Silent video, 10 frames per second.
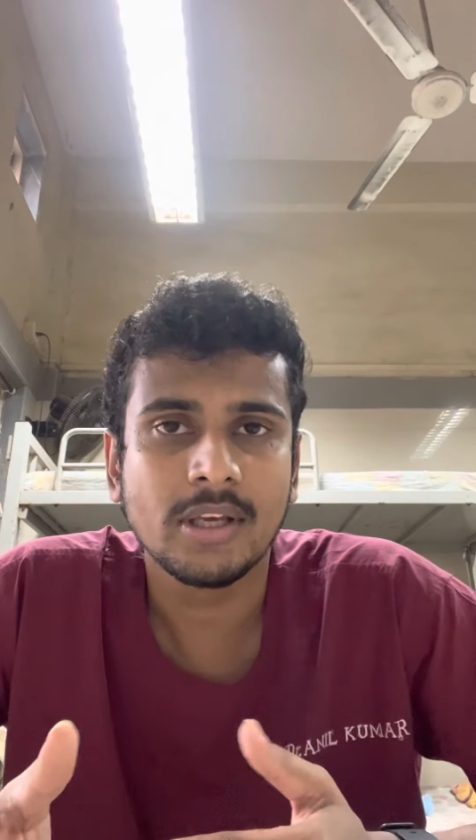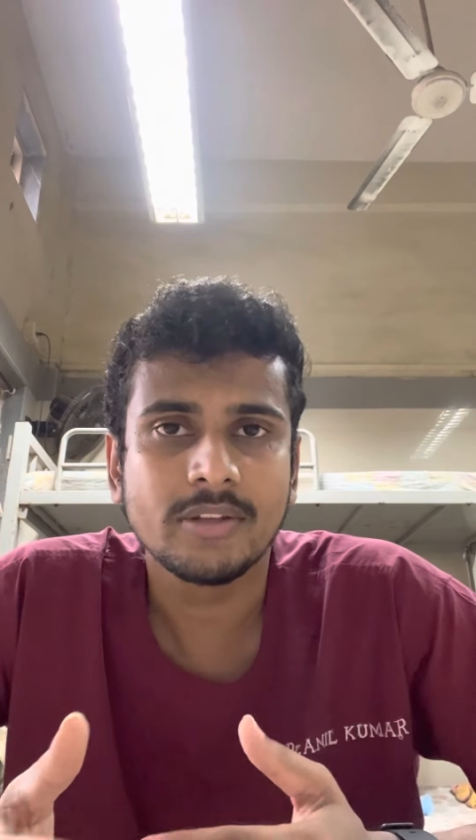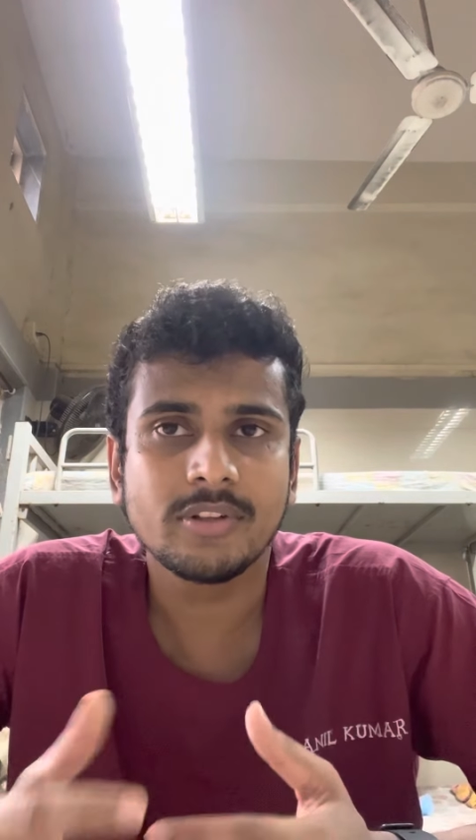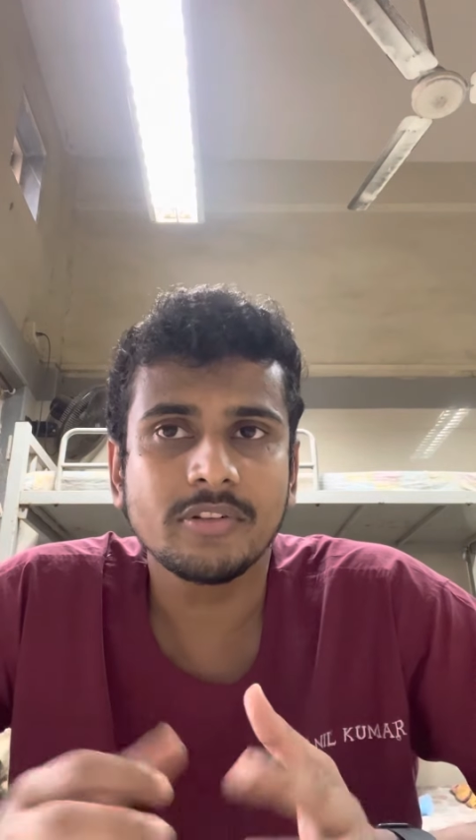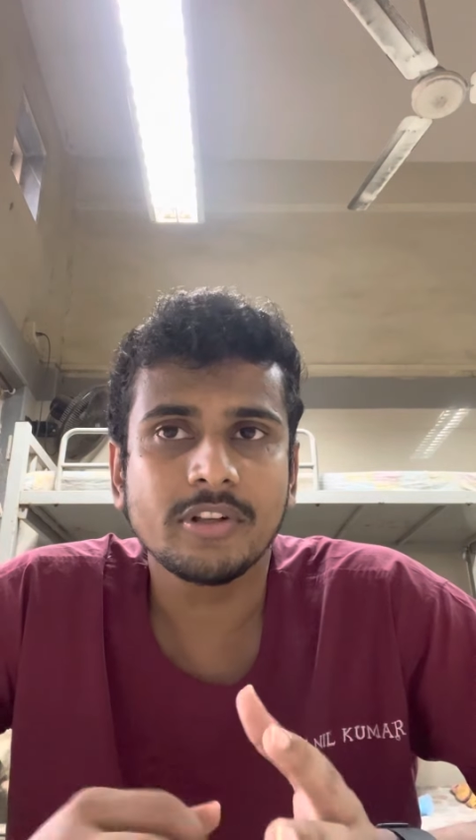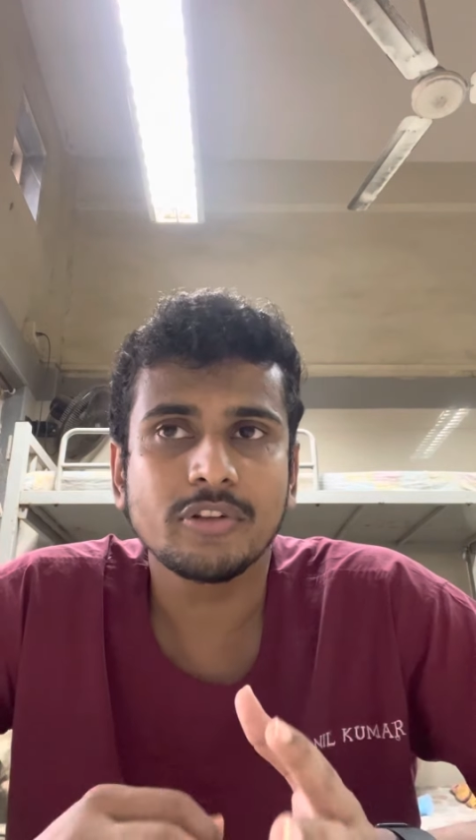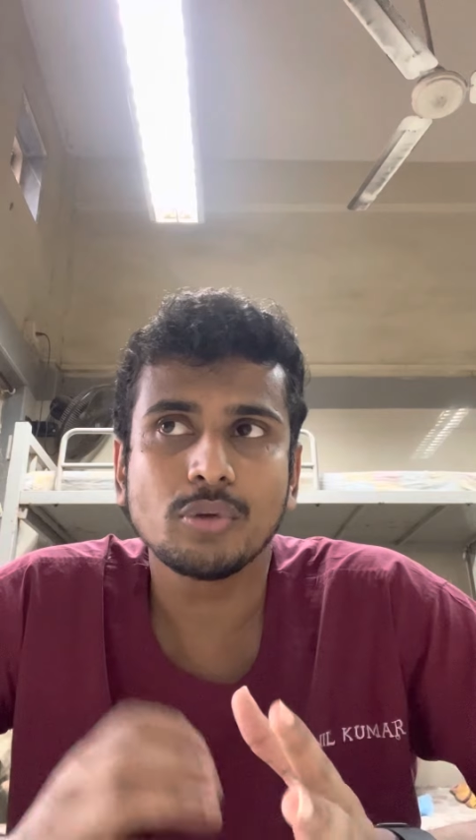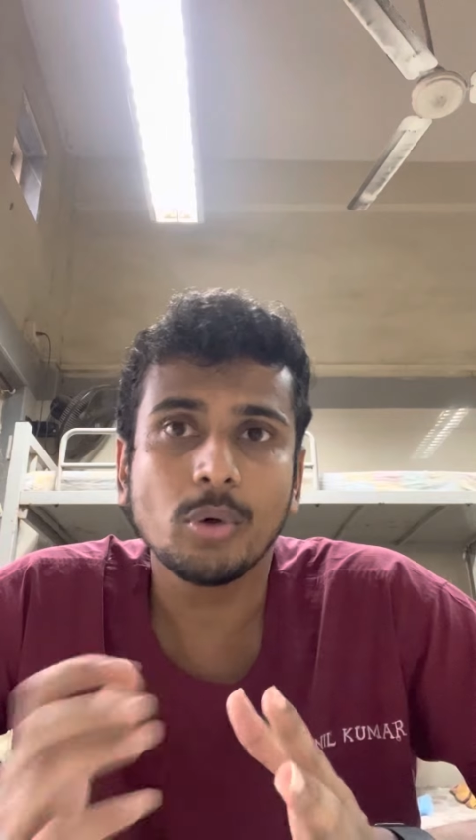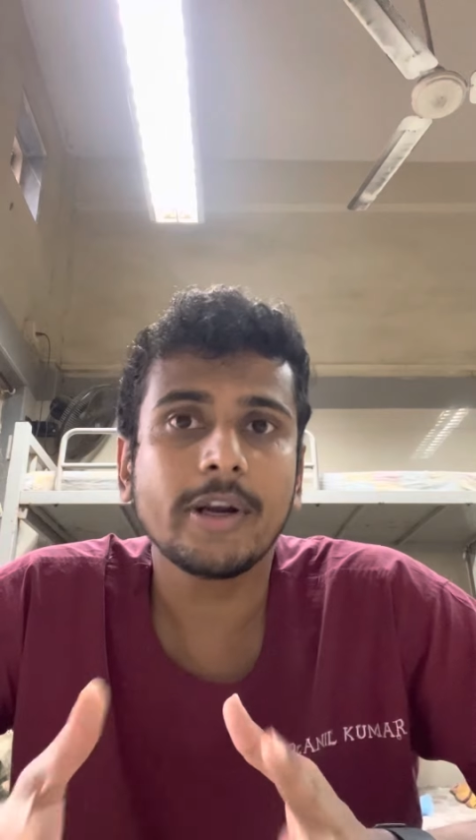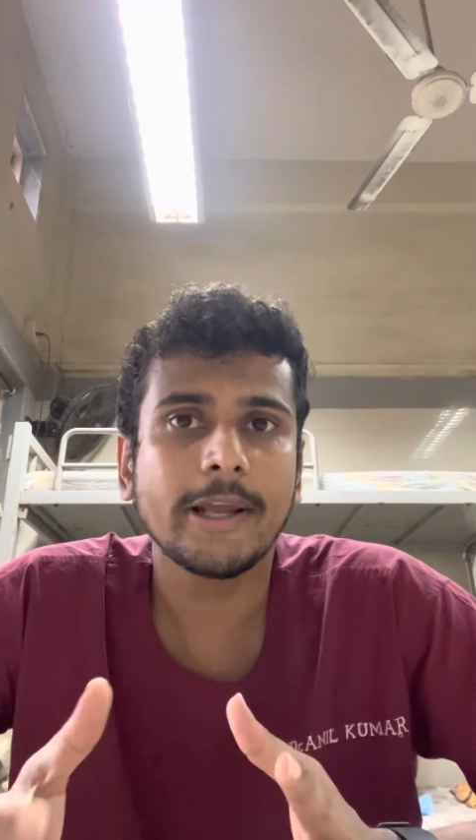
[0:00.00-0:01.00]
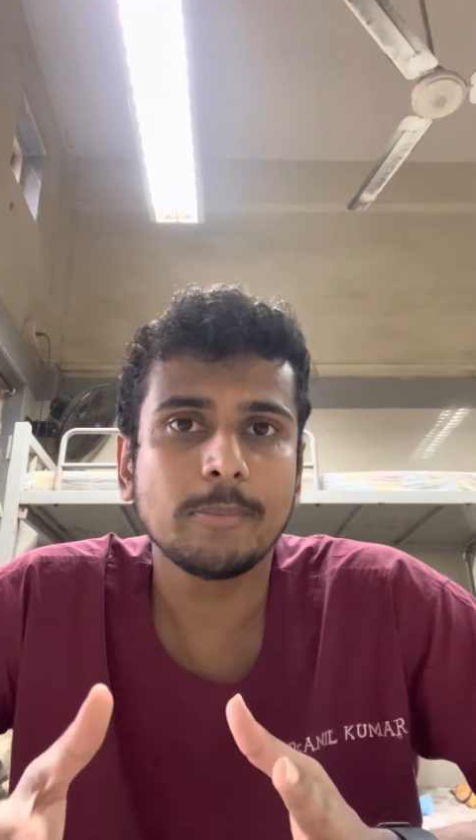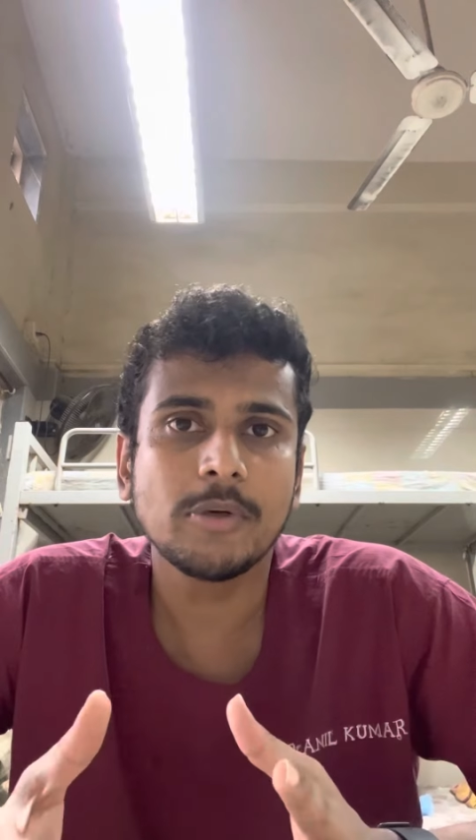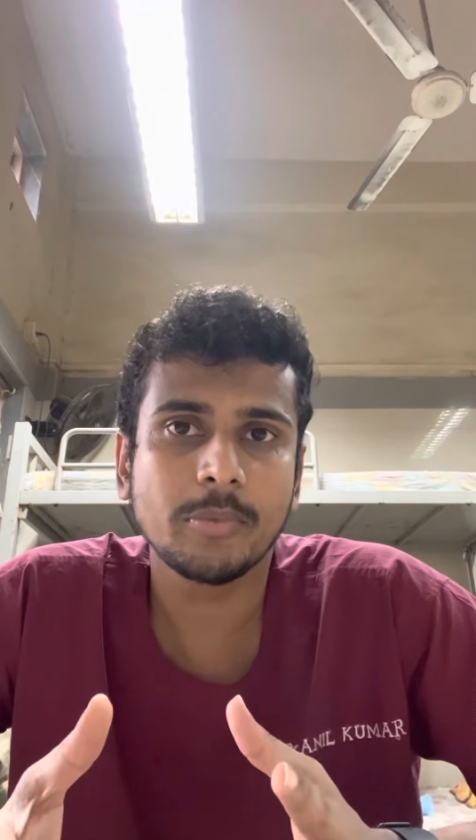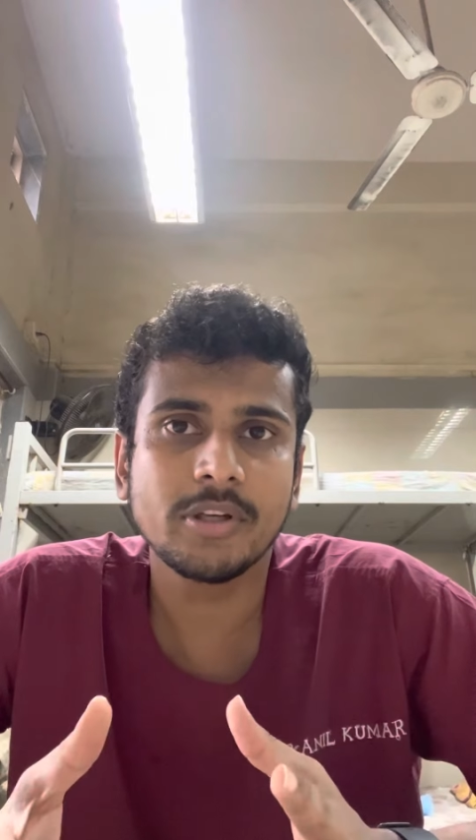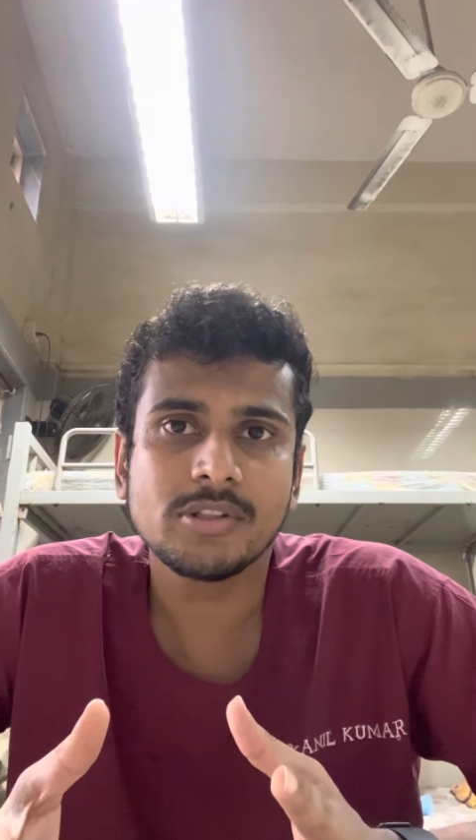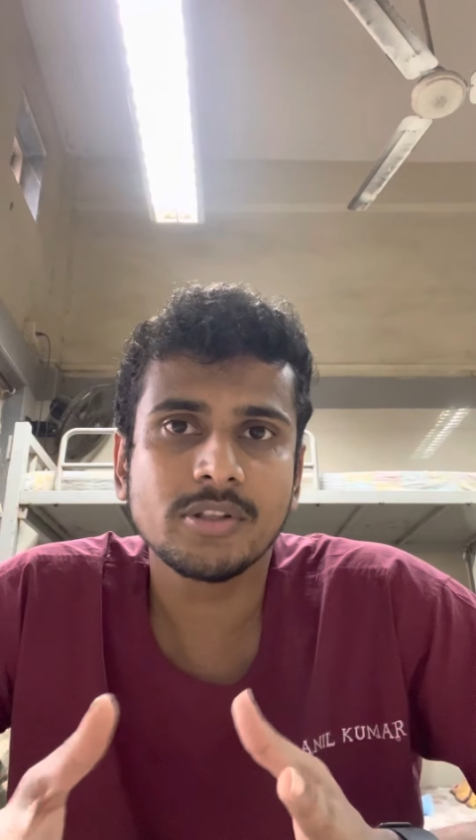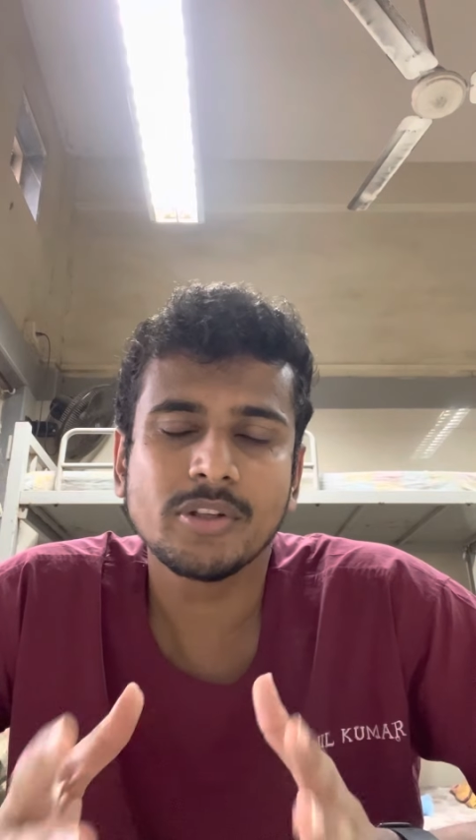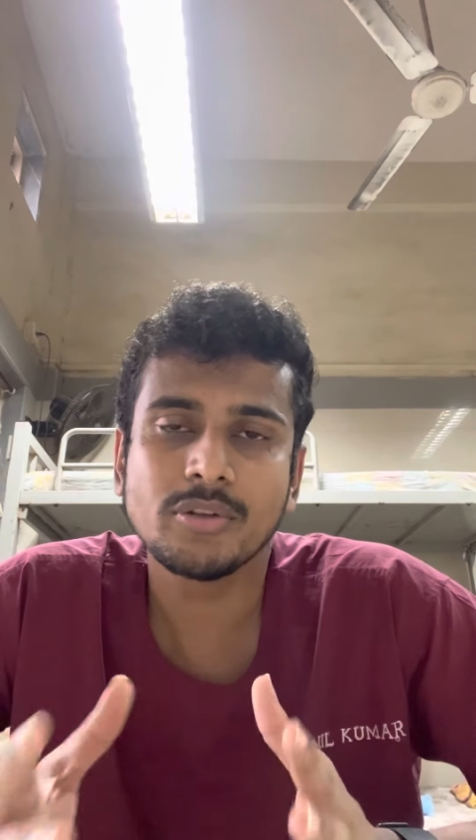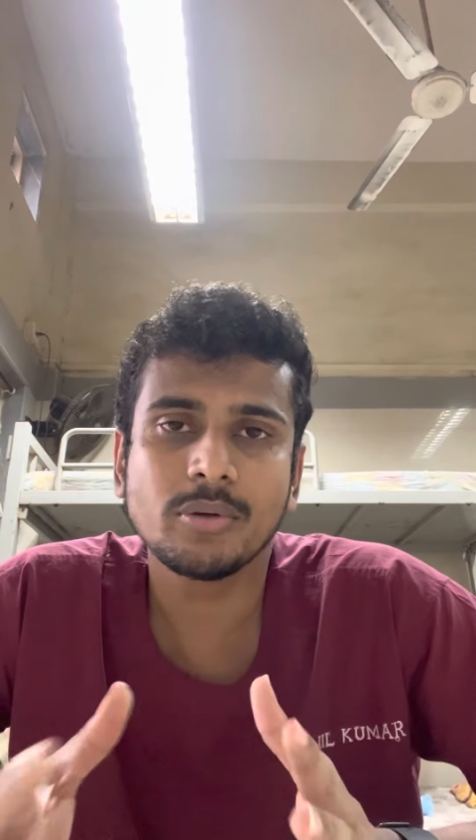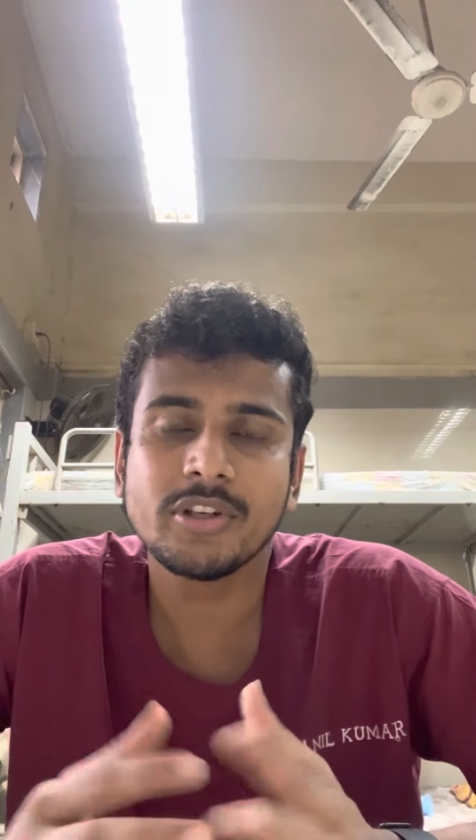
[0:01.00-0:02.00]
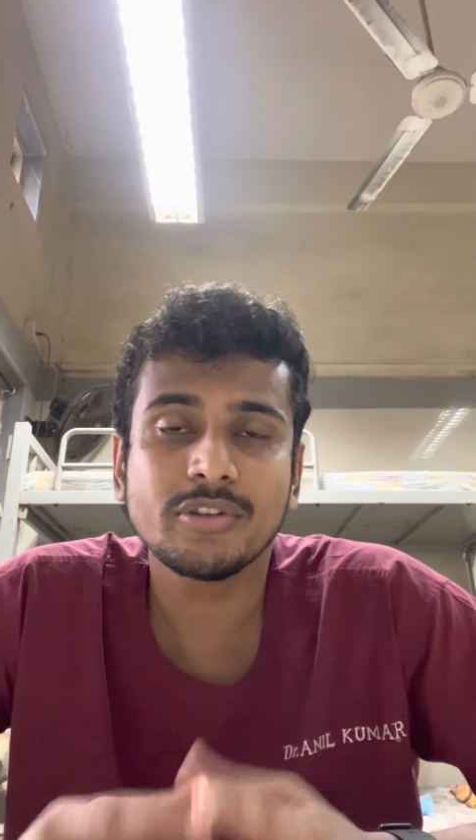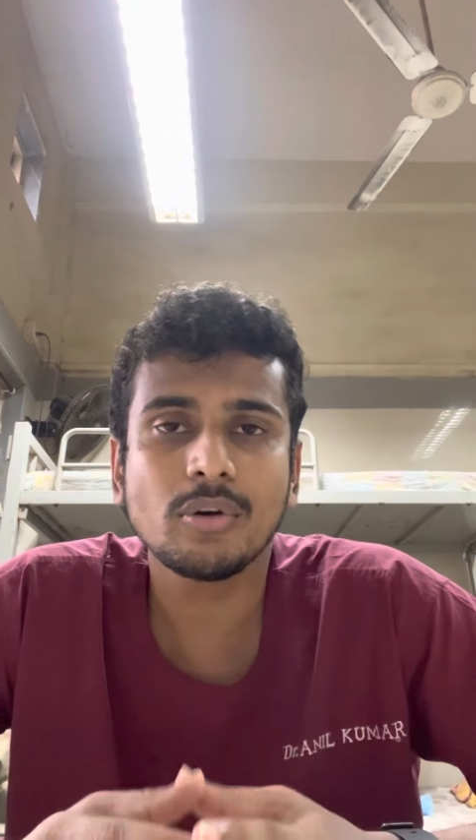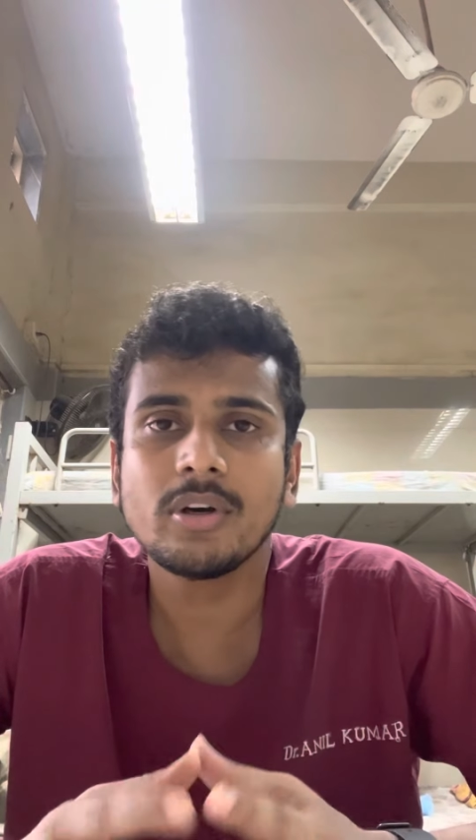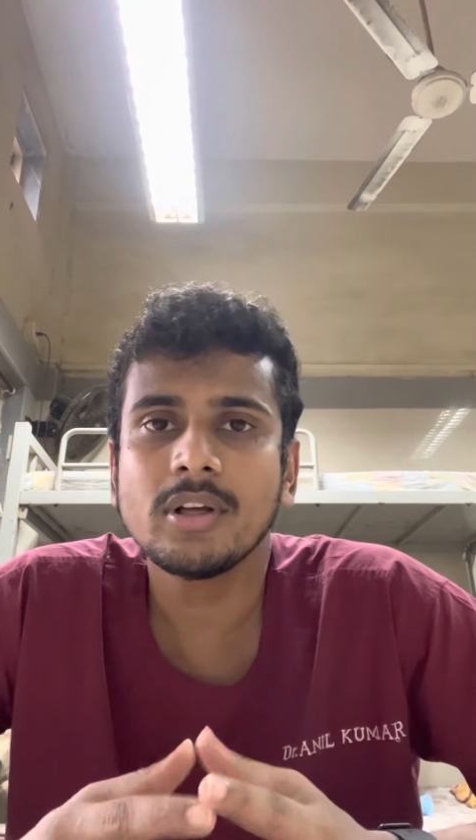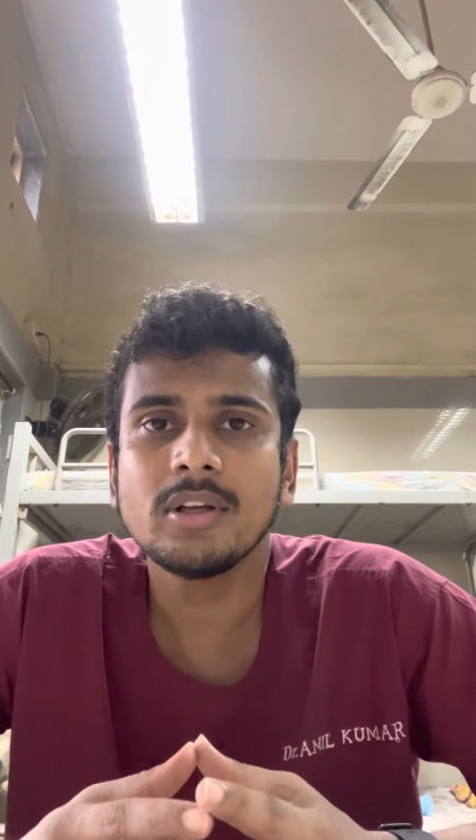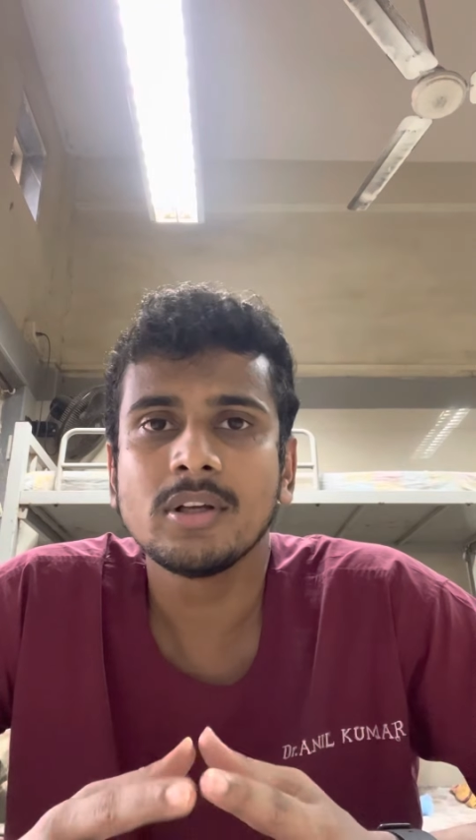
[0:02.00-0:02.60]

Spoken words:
Since there is no time limit, so it is not a